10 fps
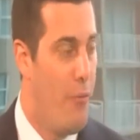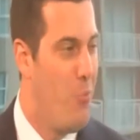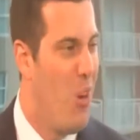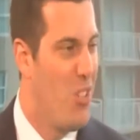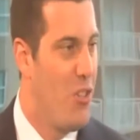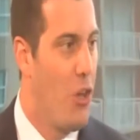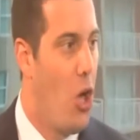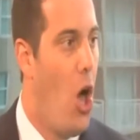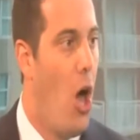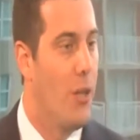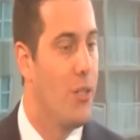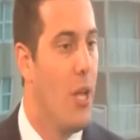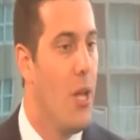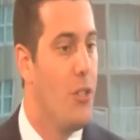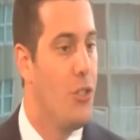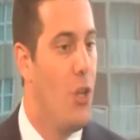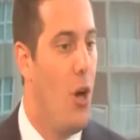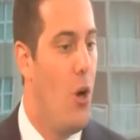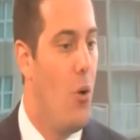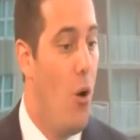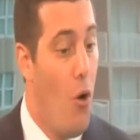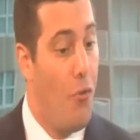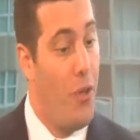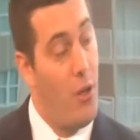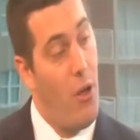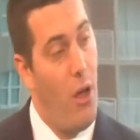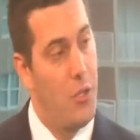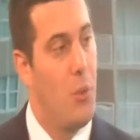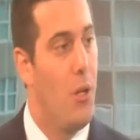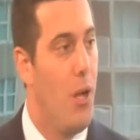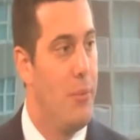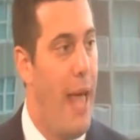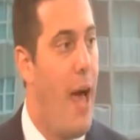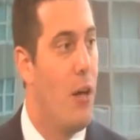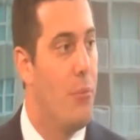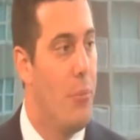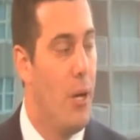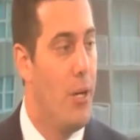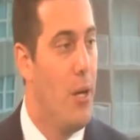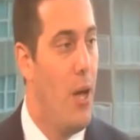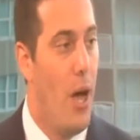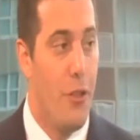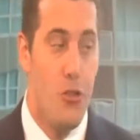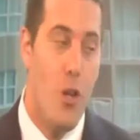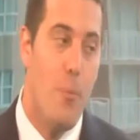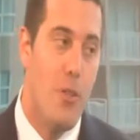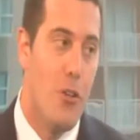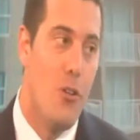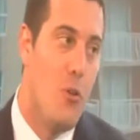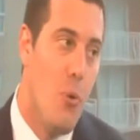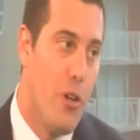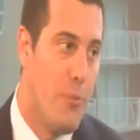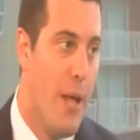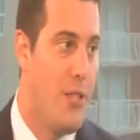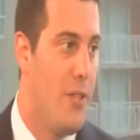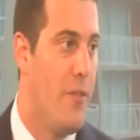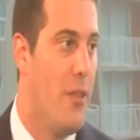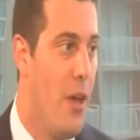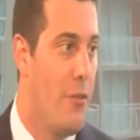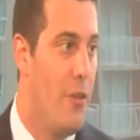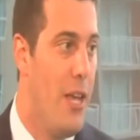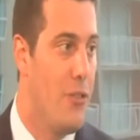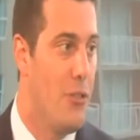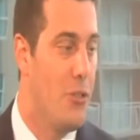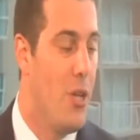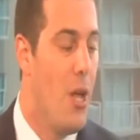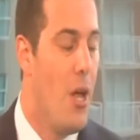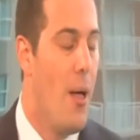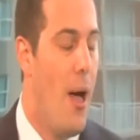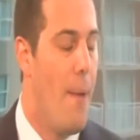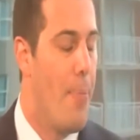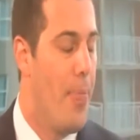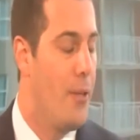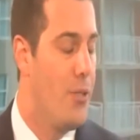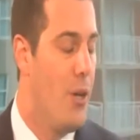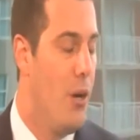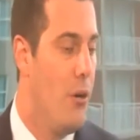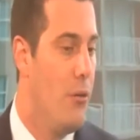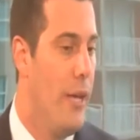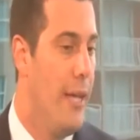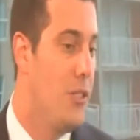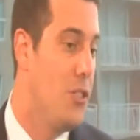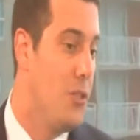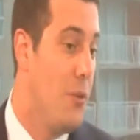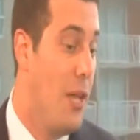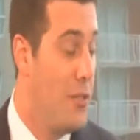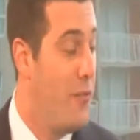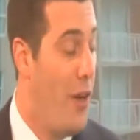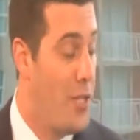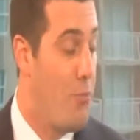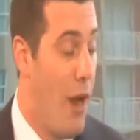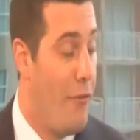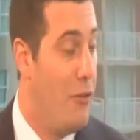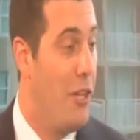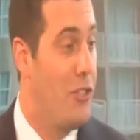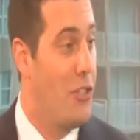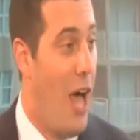because of the cost. So hopefully the cost will come down, but the treatments are no more expensive than the other lasers. So it's prevalent, it's